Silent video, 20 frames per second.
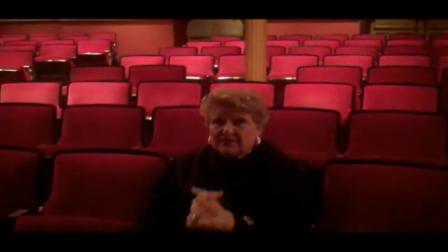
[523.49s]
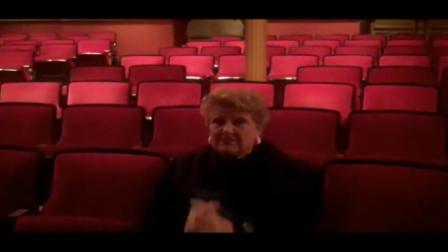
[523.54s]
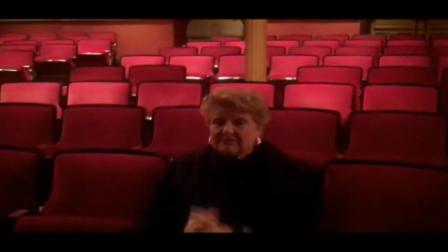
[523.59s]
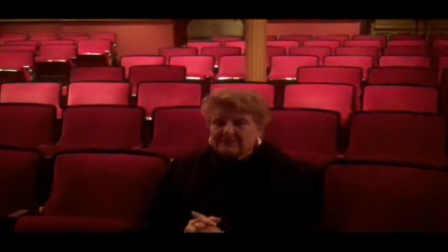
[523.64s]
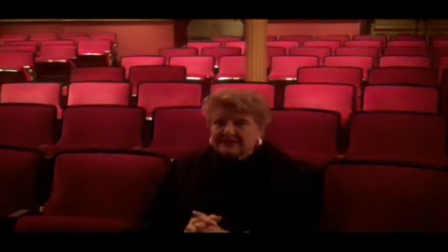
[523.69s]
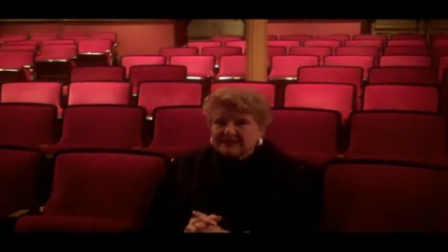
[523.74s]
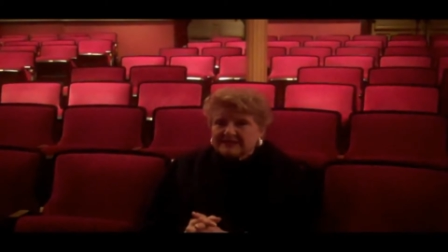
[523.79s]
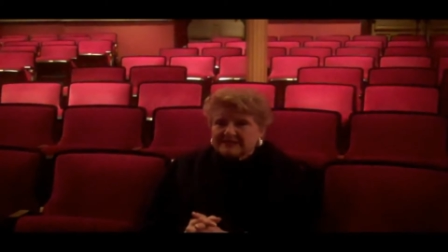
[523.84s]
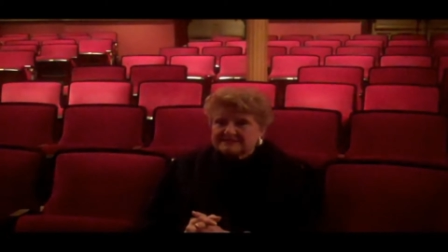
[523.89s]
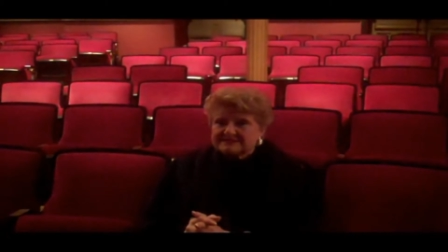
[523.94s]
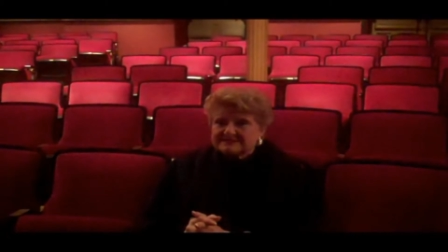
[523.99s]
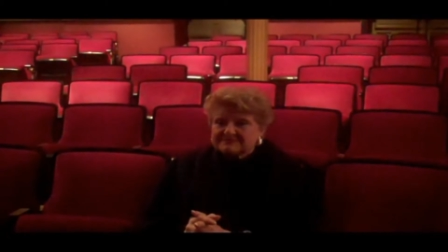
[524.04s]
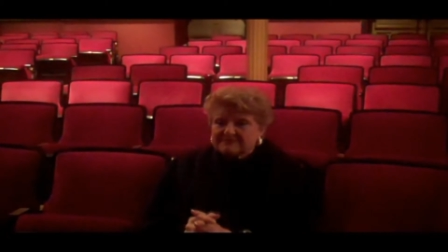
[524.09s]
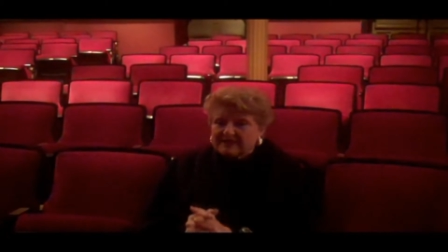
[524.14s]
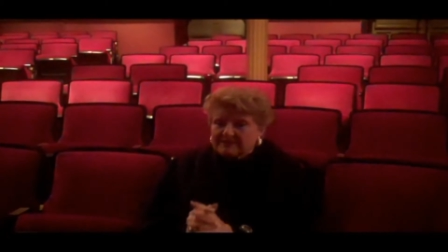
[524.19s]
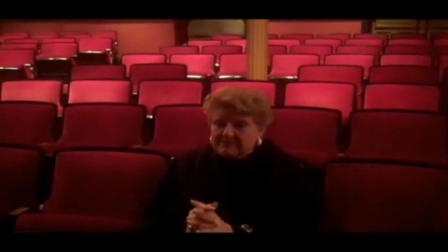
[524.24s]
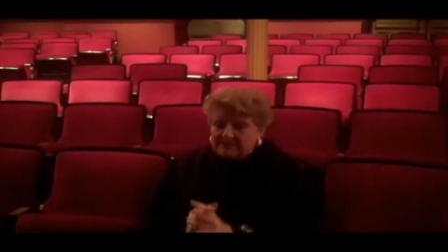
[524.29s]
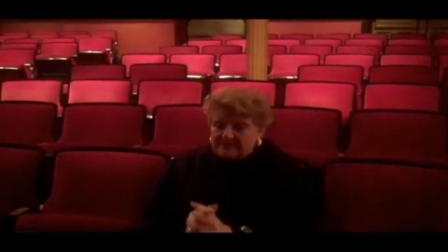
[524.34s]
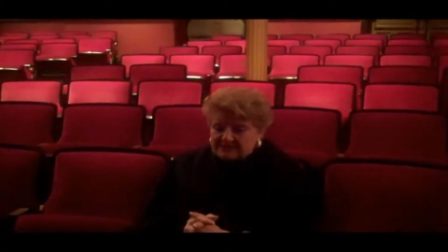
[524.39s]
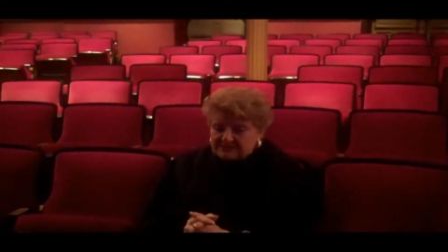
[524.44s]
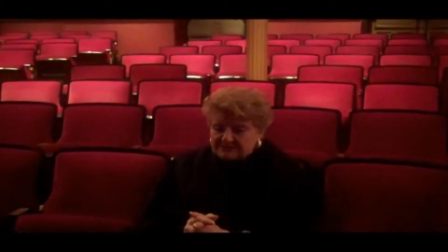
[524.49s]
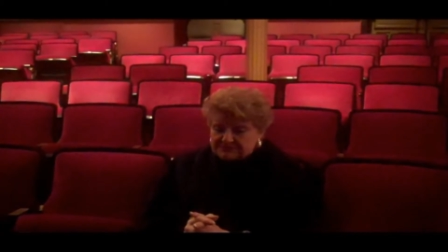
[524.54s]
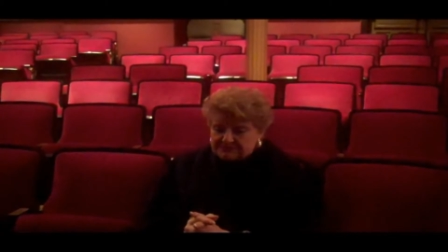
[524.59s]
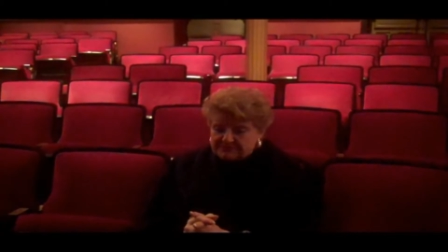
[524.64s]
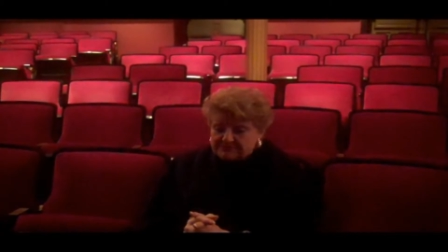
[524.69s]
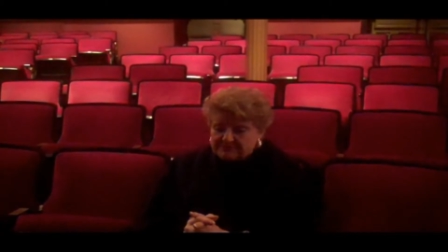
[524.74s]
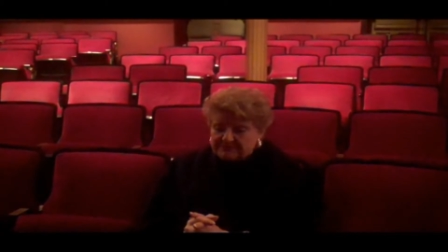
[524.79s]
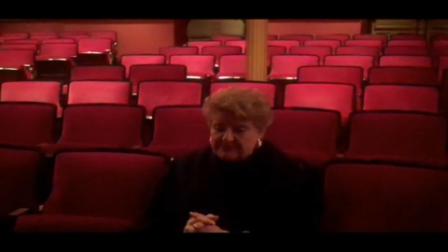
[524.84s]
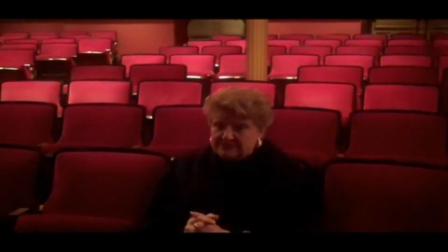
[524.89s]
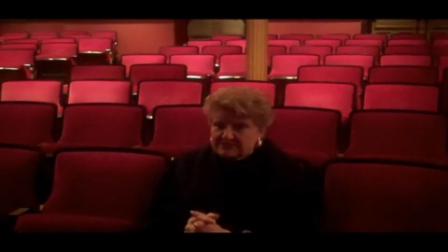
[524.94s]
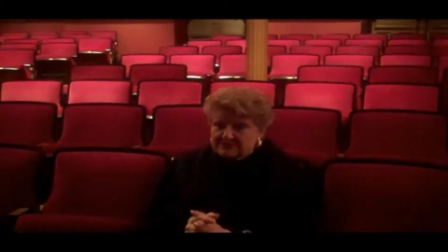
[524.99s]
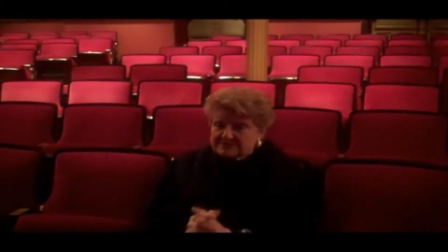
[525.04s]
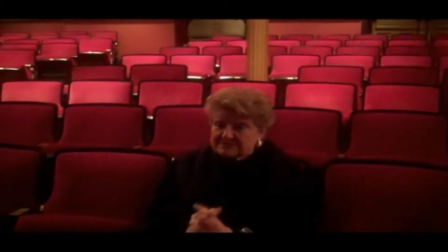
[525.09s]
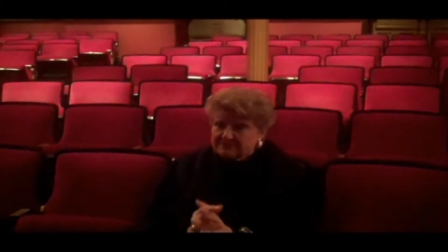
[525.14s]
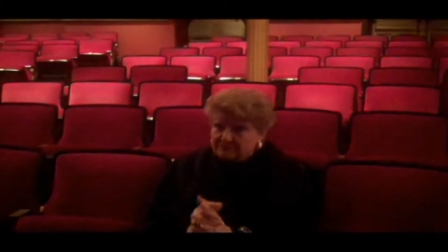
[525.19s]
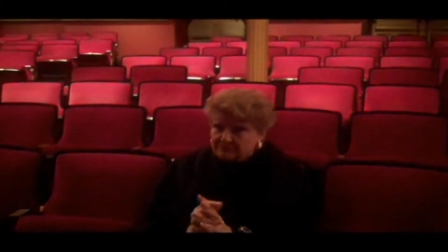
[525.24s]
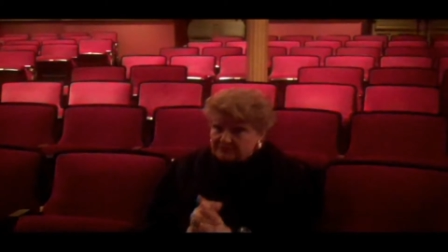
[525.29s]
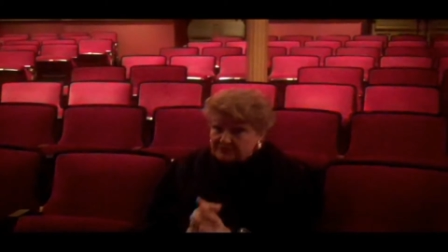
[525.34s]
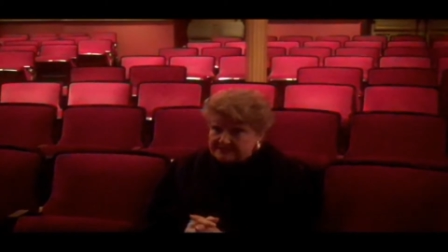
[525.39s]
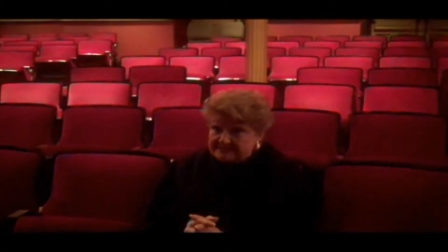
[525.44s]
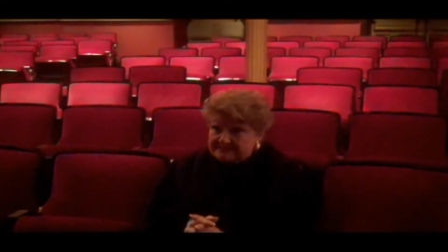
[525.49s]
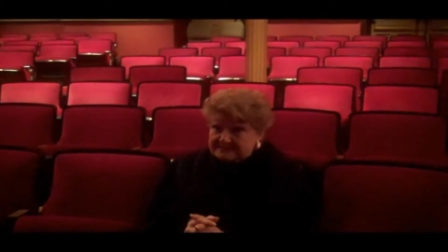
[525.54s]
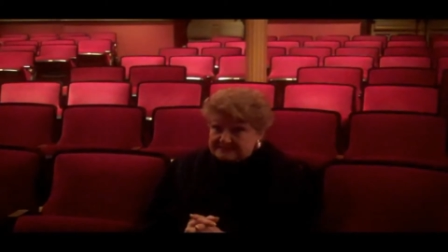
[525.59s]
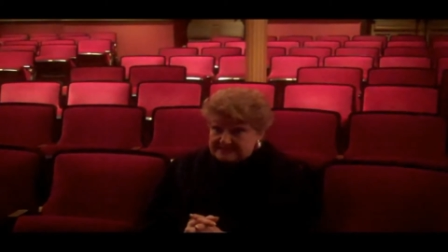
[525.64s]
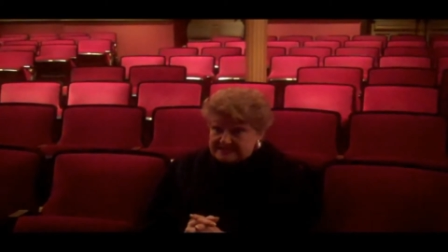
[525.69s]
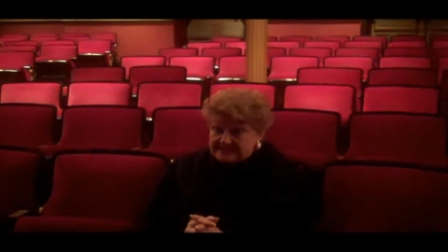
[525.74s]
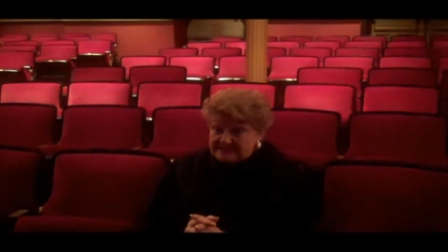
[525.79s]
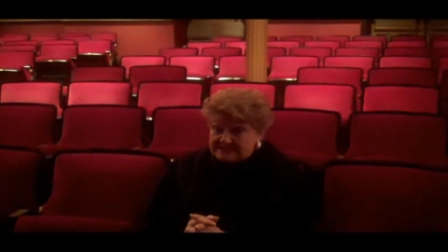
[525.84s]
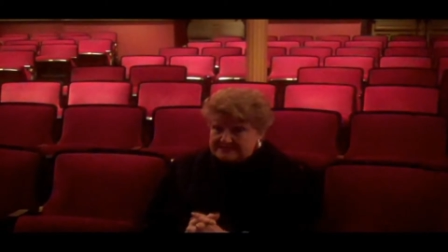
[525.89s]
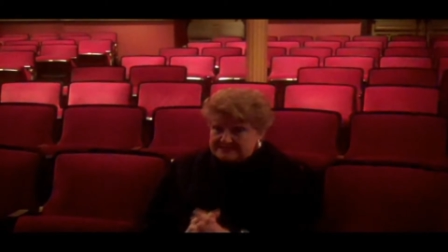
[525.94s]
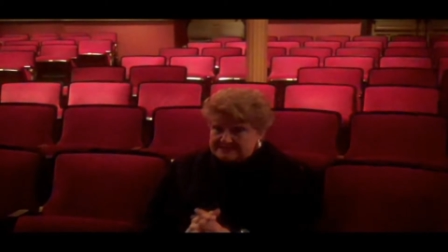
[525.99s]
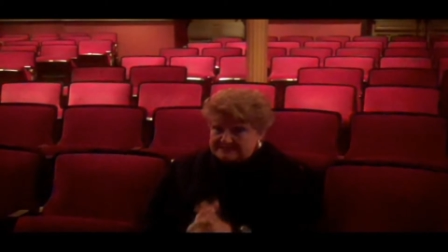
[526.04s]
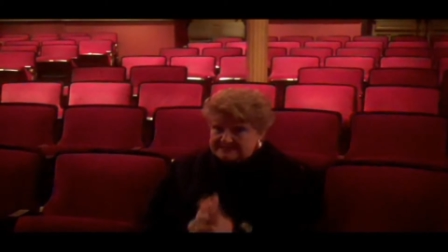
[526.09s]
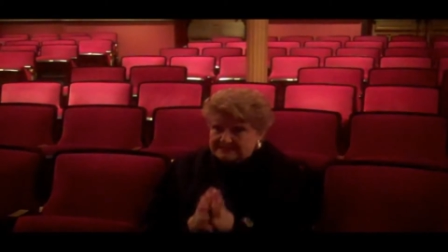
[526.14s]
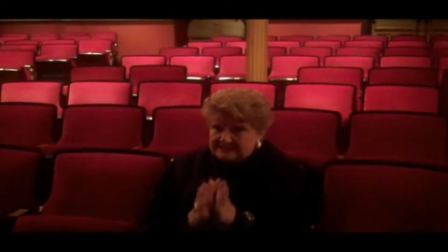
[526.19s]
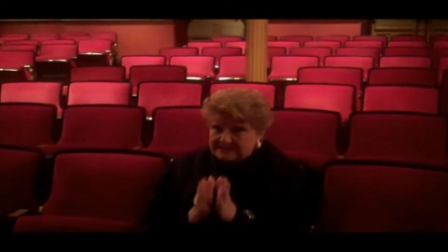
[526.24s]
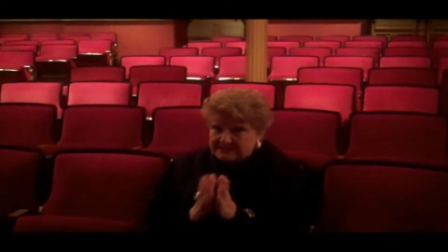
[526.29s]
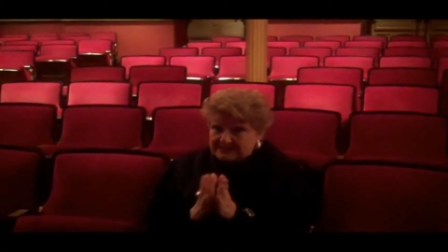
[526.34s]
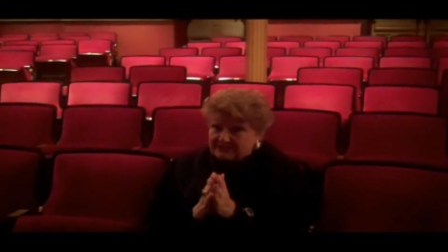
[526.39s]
but it's my mantra because of what it says.